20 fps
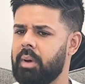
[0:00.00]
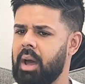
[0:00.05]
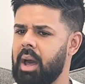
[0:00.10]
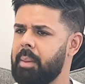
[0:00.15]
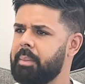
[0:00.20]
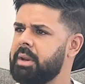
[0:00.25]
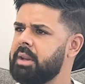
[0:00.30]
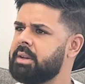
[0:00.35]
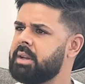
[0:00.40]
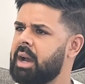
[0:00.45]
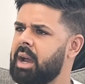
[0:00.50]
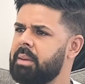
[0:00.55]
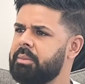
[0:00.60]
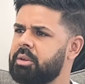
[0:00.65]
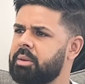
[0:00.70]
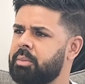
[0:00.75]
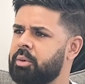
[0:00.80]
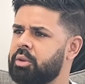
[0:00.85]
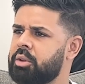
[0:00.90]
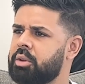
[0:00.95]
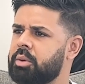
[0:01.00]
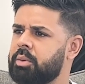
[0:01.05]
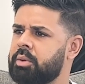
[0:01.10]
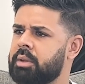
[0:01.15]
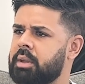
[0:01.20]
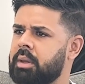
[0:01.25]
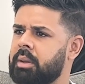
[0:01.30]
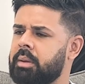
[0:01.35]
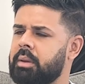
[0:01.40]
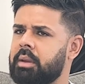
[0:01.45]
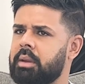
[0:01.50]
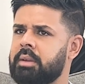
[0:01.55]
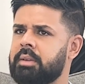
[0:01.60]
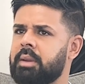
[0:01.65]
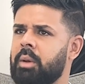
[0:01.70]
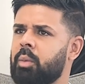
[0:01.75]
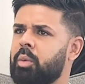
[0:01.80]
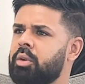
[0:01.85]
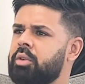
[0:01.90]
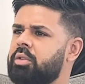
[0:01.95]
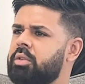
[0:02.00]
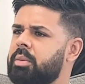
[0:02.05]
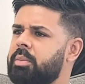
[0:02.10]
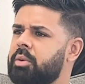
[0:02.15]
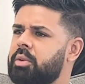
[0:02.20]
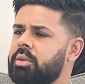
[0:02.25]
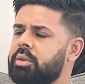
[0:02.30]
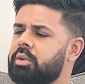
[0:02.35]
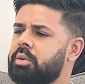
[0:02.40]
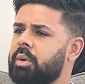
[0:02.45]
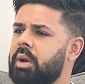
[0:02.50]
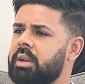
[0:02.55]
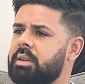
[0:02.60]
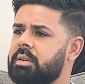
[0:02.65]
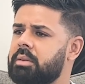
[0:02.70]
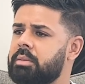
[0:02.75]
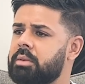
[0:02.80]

How many times a month was it? Is it once a month, twice a